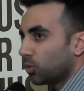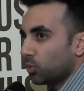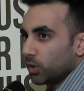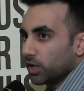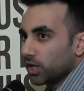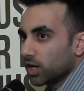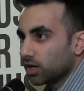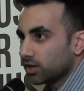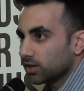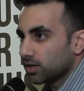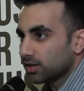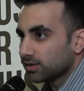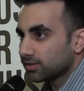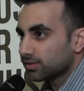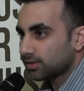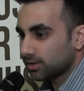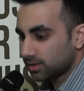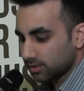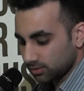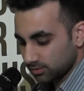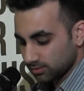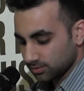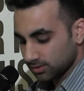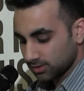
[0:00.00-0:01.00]
We are
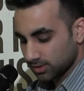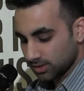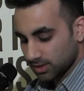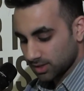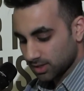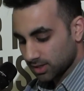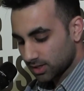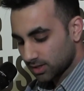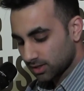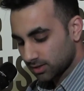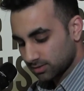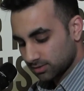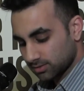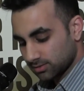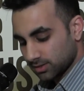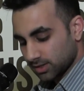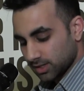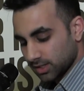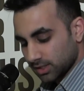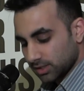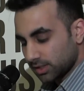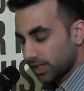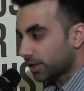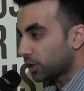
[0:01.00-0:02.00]
nothing.
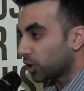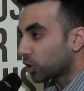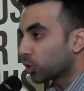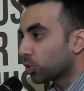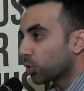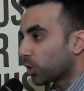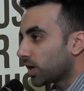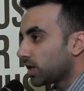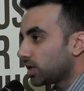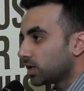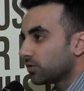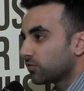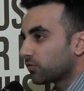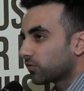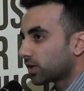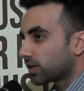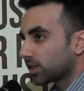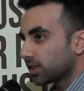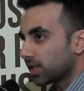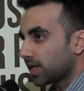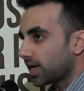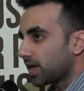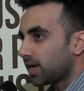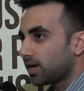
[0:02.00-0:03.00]
Like a grain of
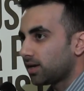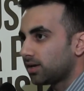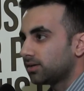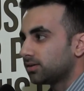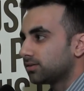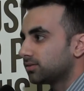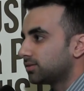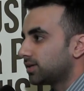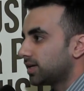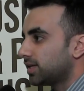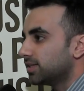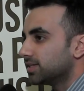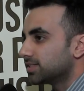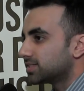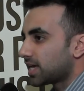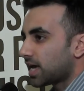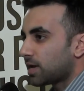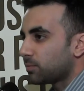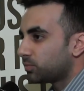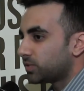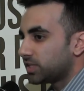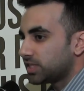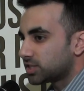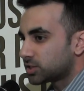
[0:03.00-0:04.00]
clay in this
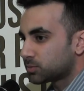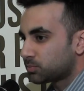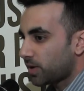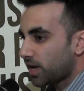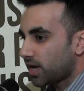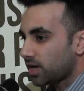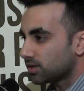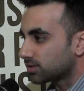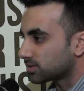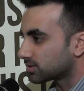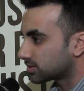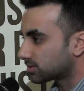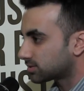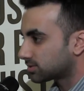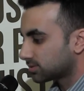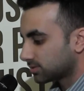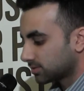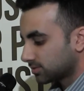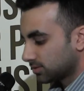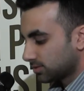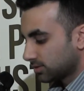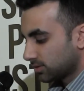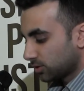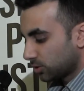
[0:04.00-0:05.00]
empty space.
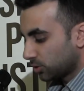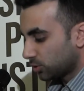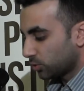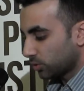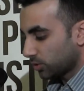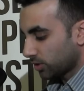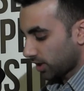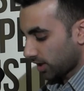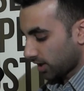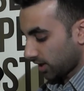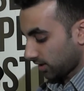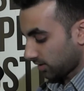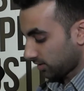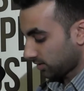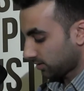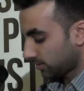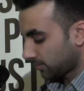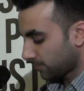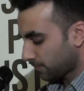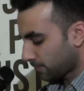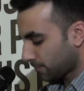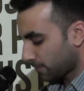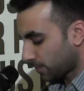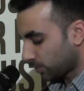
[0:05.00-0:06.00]

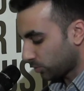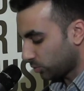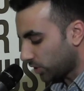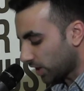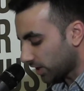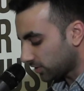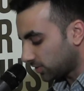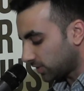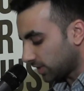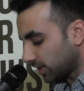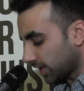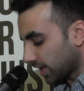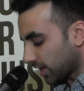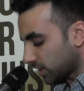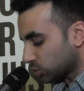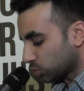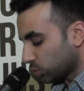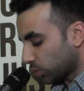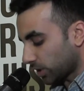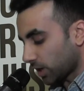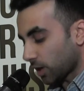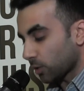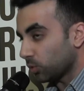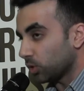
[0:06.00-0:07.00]
Nothing is
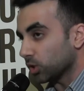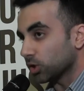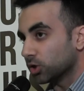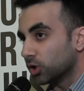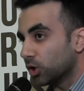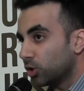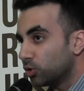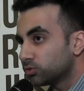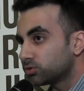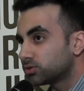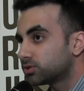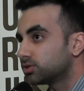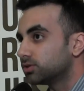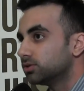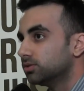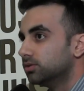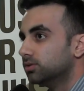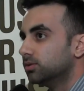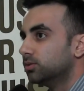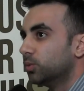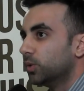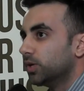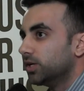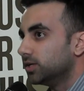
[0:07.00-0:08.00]
what I will go to
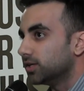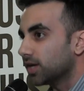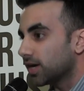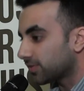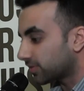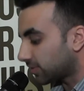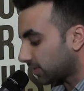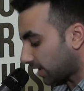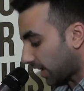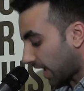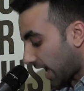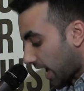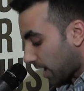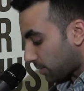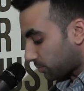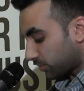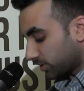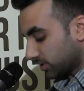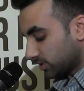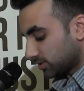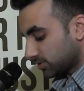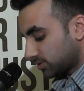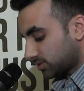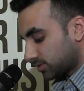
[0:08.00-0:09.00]
when nothing
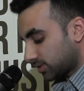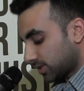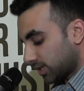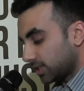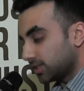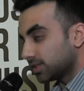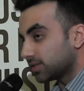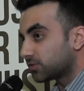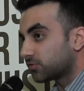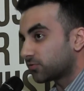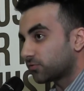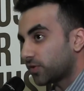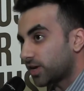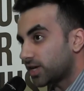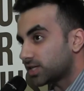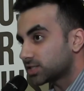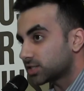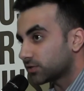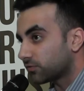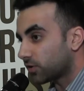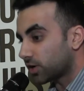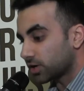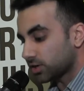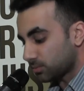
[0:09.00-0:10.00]
happens in this
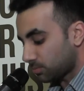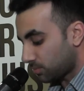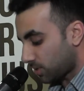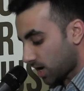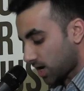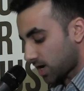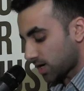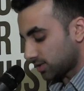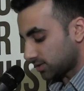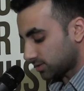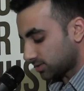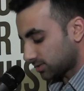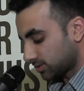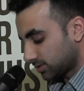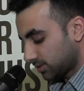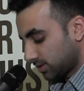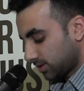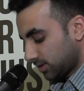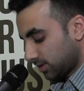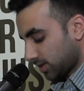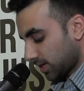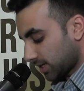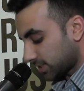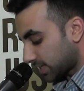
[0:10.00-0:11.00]
face of our demise.
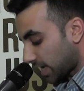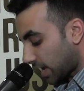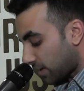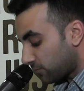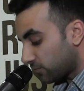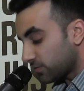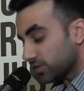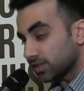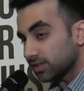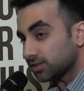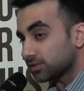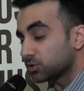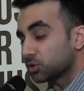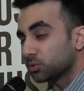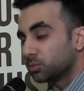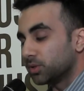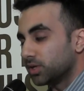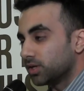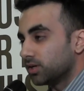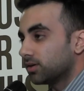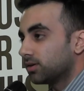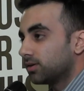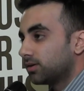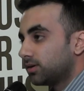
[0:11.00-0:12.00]
It's everything to
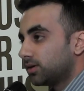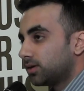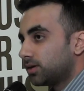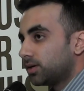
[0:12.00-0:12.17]
me.